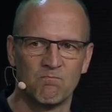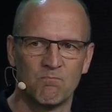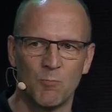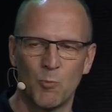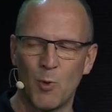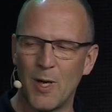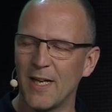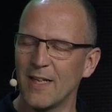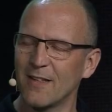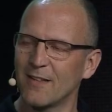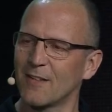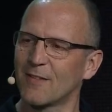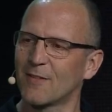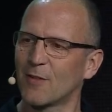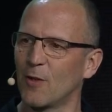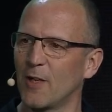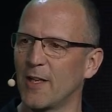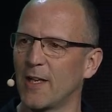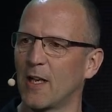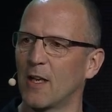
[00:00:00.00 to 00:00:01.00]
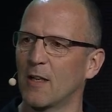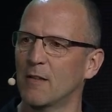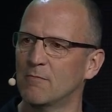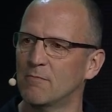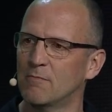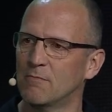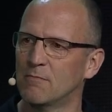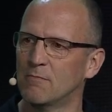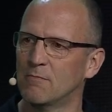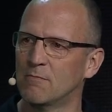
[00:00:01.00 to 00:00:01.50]
Why is it so little?
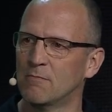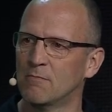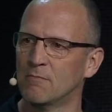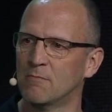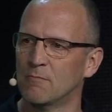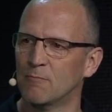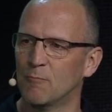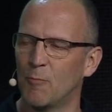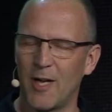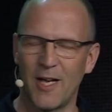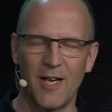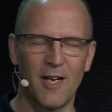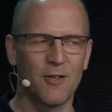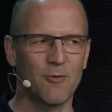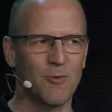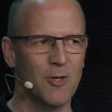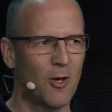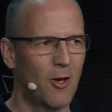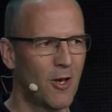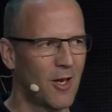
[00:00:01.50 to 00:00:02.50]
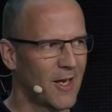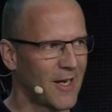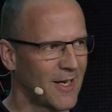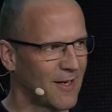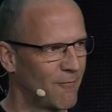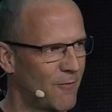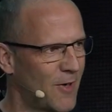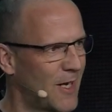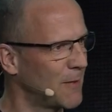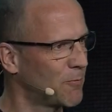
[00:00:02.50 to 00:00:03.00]
Why aren't we all
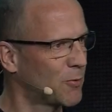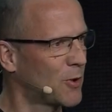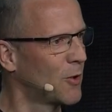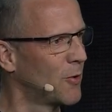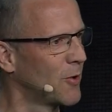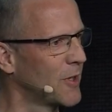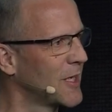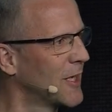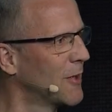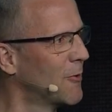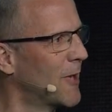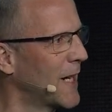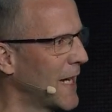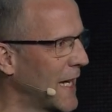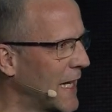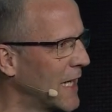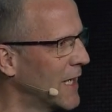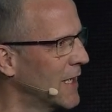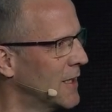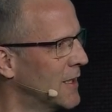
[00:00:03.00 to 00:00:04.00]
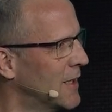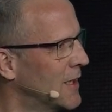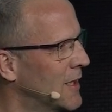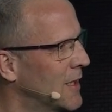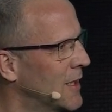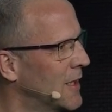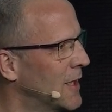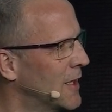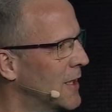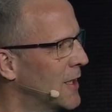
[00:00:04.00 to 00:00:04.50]
like vibe coding away,
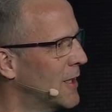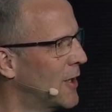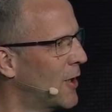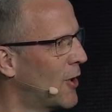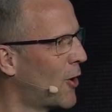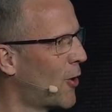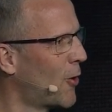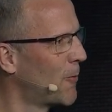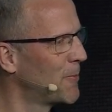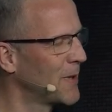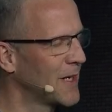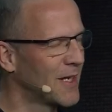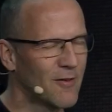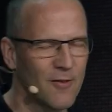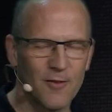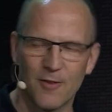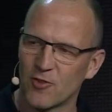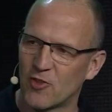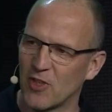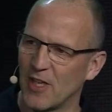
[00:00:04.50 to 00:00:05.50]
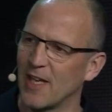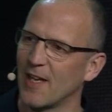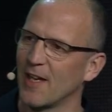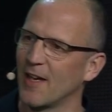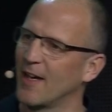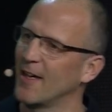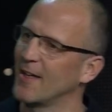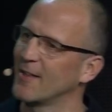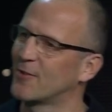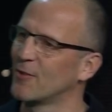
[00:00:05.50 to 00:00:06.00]
hoping Gen
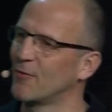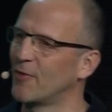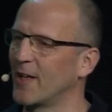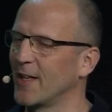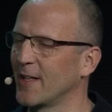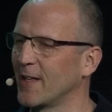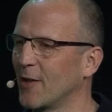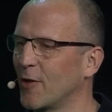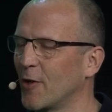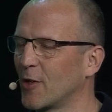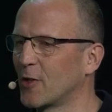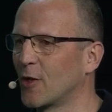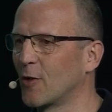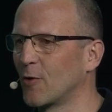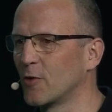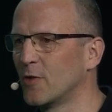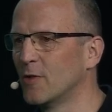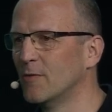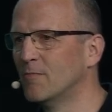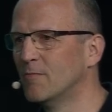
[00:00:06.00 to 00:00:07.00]
AI to write our code?